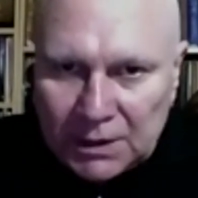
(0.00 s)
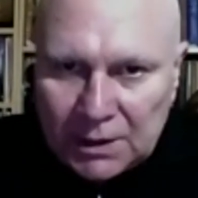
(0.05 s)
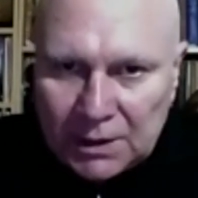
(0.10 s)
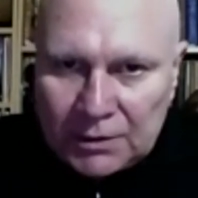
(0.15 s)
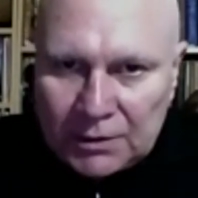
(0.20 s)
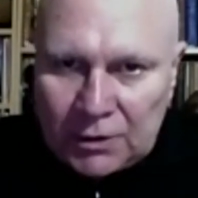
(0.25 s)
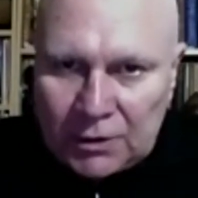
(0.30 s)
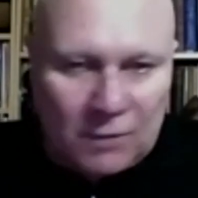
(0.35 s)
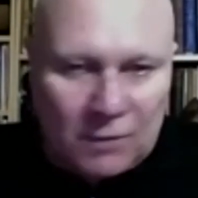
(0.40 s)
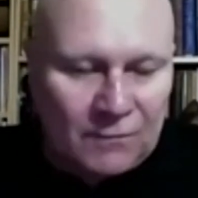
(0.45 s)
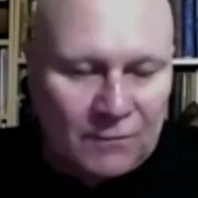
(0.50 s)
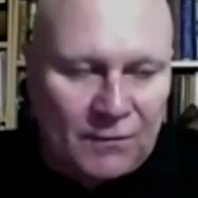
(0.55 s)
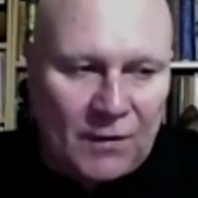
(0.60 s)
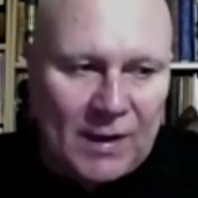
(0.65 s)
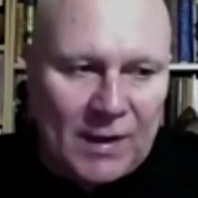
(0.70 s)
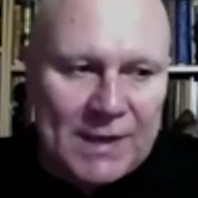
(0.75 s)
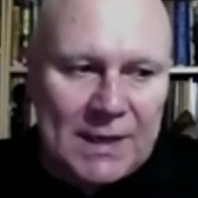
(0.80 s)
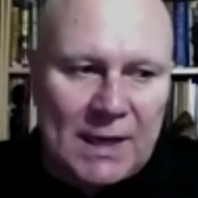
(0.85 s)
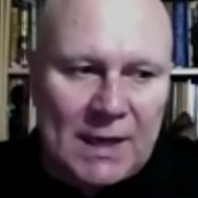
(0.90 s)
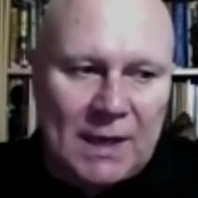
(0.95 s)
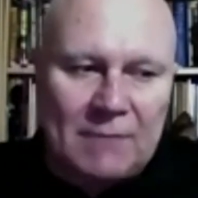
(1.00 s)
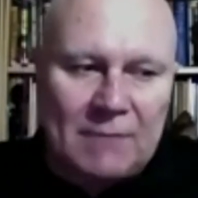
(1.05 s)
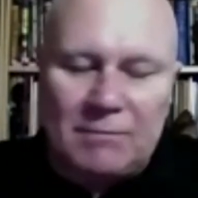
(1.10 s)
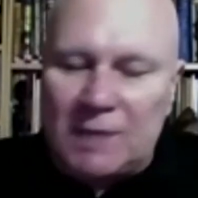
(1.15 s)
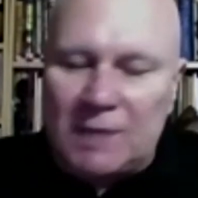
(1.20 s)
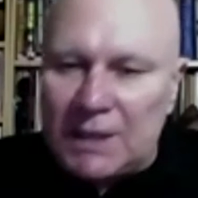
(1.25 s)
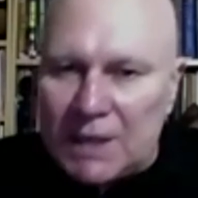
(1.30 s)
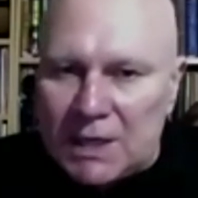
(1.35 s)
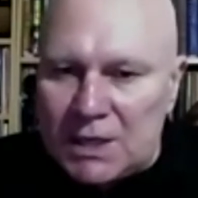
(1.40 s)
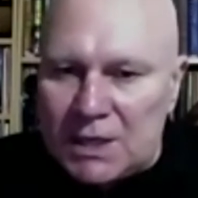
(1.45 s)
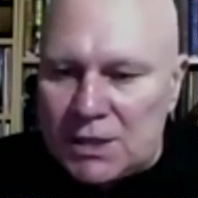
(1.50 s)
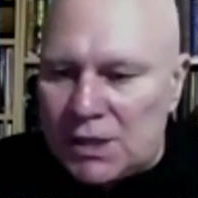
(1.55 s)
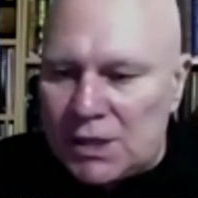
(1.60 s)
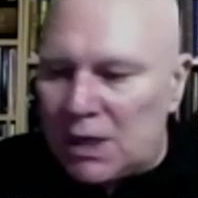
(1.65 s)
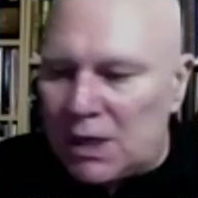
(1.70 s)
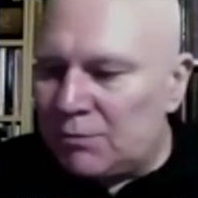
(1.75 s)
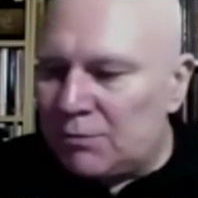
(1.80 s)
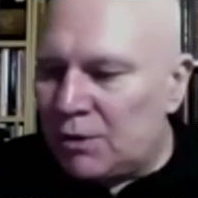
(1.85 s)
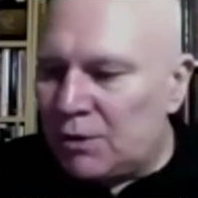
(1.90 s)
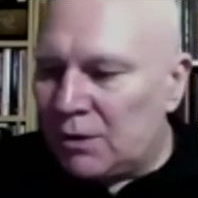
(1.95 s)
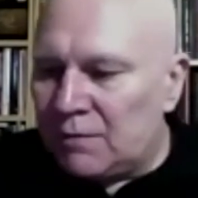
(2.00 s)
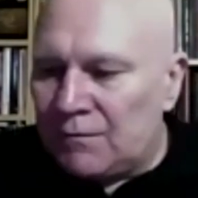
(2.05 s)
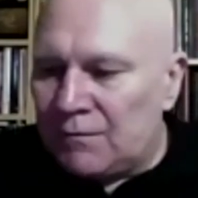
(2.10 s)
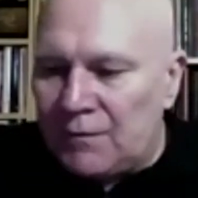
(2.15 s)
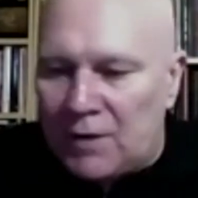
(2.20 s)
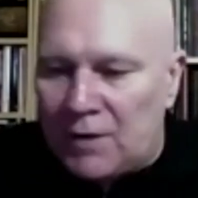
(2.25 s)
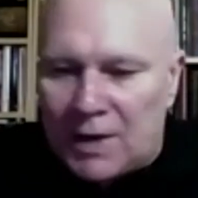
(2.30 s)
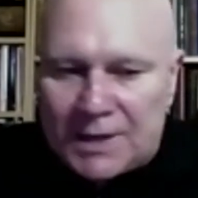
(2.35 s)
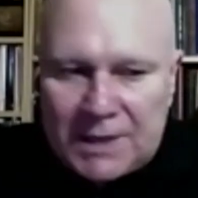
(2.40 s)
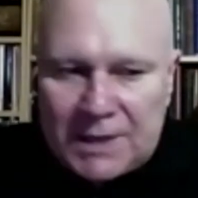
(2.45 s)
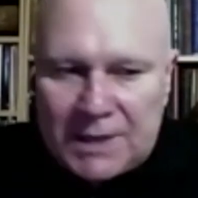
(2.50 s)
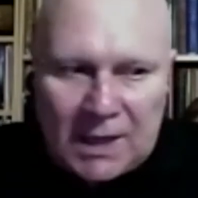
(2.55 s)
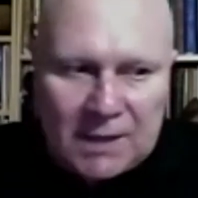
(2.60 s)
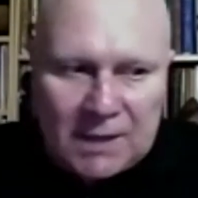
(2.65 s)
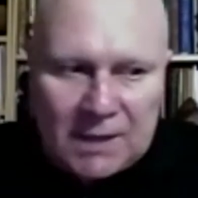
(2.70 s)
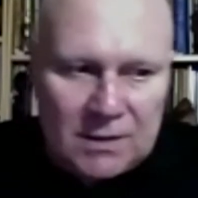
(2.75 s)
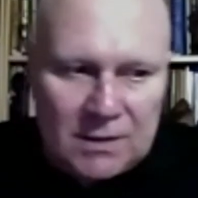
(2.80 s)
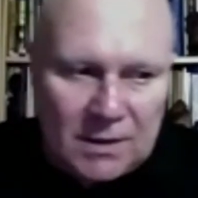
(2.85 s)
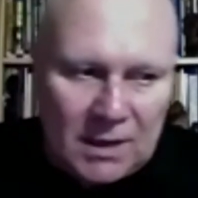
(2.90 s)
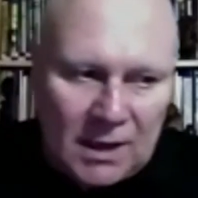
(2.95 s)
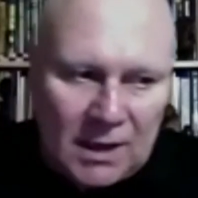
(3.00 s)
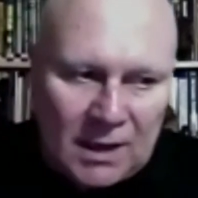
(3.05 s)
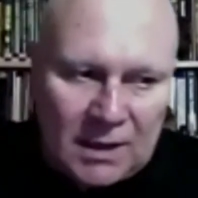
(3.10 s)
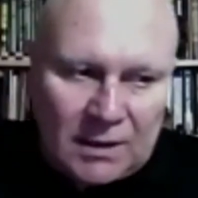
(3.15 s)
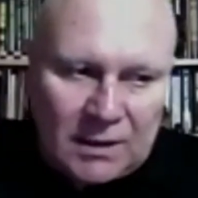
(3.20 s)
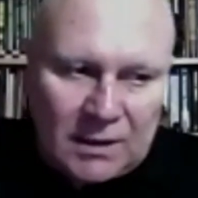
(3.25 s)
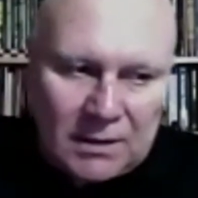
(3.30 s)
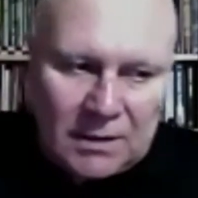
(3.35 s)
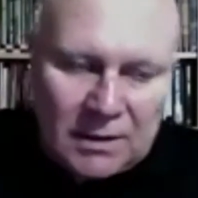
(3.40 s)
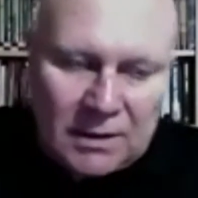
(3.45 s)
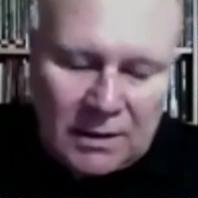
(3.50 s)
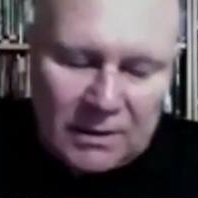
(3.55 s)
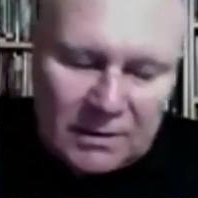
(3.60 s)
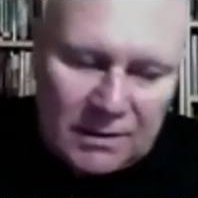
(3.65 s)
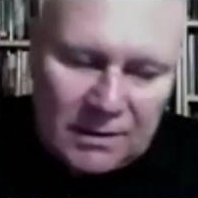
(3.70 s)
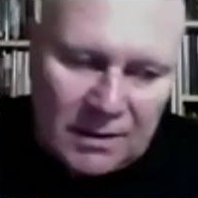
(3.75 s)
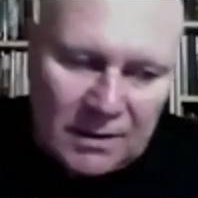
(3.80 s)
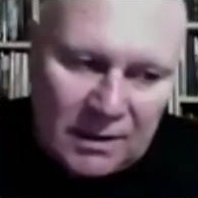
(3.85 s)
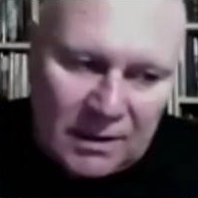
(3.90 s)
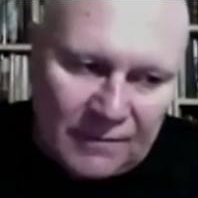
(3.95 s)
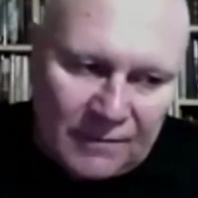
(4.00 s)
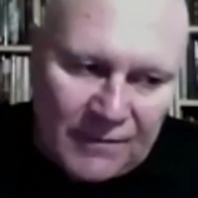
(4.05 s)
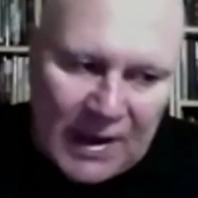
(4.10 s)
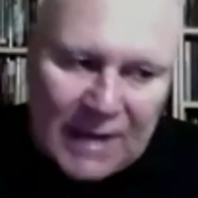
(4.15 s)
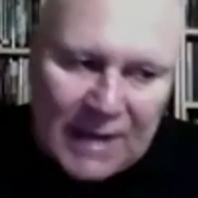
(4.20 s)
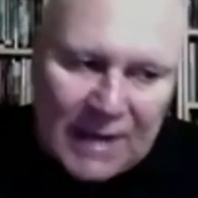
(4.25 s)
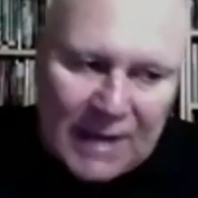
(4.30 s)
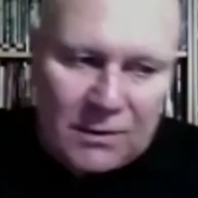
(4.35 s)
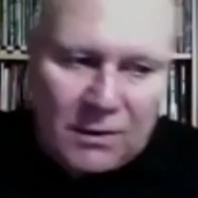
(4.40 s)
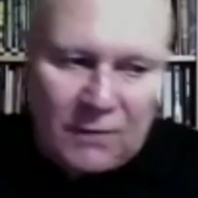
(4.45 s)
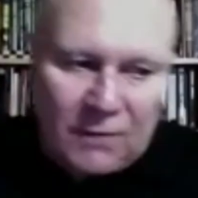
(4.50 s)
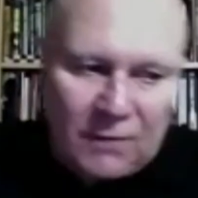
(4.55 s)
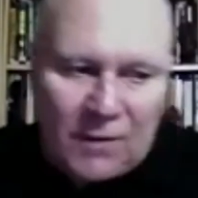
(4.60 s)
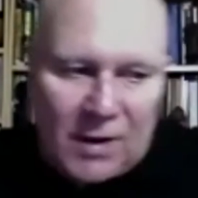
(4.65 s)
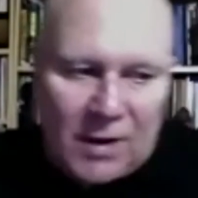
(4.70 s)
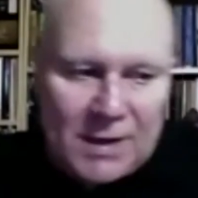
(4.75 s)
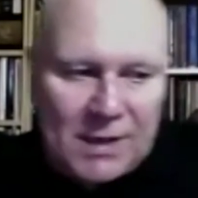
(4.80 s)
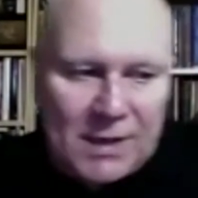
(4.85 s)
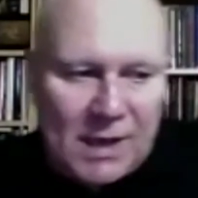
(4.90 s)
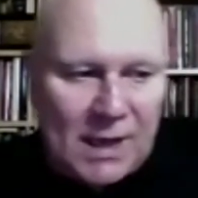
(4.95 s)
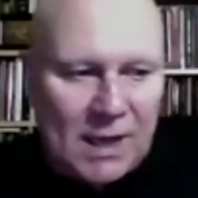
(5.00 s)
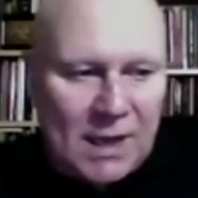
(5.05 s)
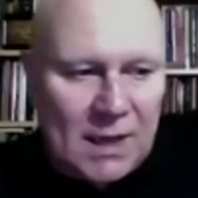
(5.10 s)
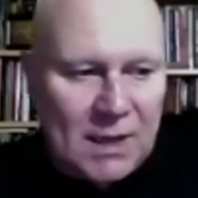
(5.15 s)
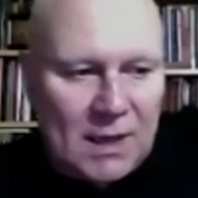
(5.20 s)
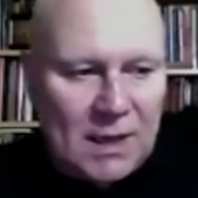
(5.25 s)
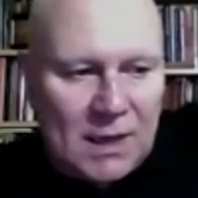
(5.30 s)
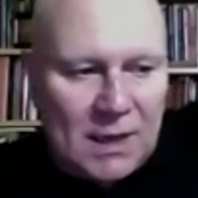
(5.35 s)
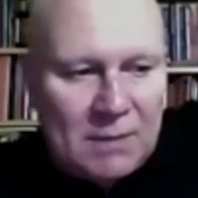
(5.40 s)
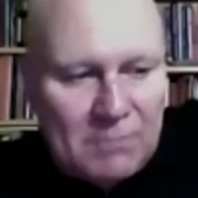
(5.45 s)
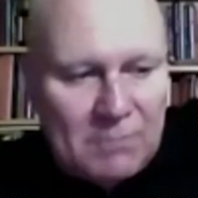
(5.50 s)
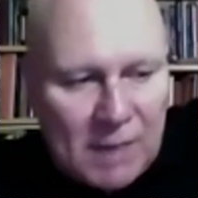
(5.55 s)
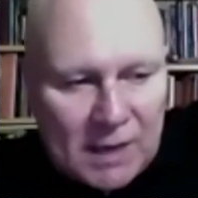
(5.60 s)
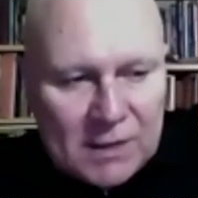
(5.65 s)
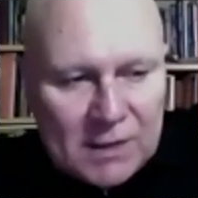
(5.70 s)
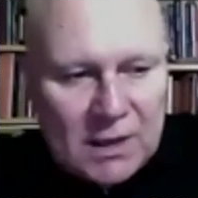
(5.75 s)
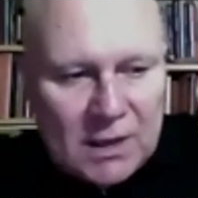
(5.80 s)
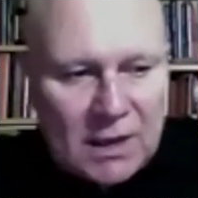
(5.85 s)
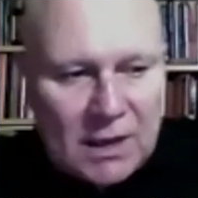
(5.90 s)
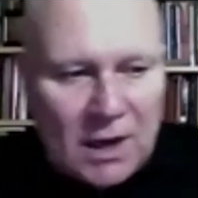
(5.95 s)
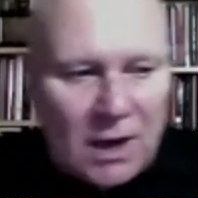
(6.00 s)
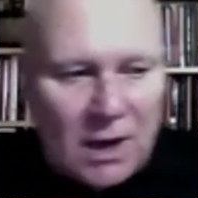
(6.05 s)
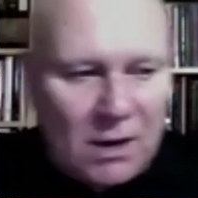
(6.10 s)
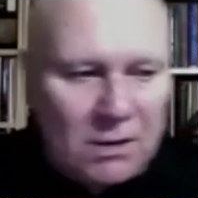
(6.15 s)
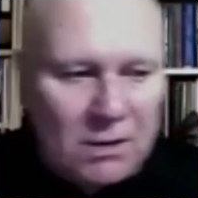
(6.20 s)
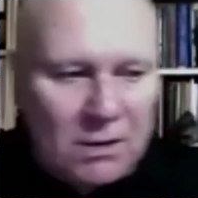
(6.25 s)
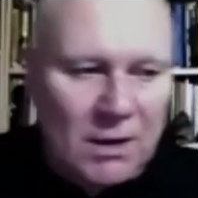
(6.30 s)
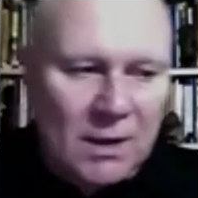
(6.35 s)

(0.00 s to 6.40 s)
You can find it in Egypt, you can find it in the Levant, you find it in Mexico.